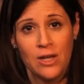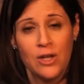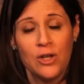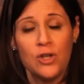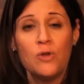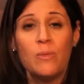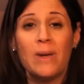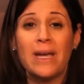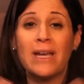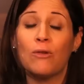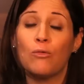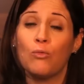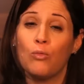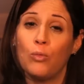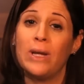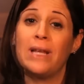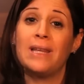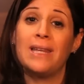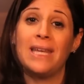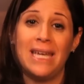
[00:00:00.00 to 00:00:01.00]
you make it
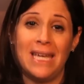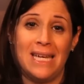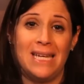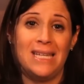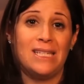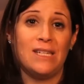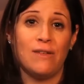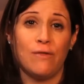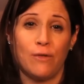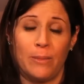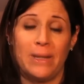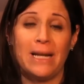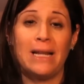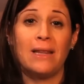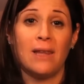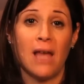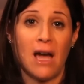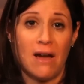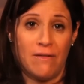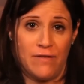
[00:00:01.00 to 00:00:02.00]
really easy for me to
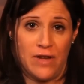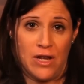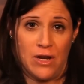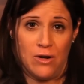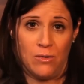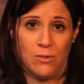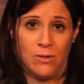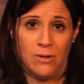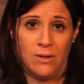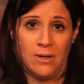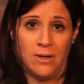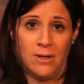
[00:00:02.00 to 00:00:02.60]
love you.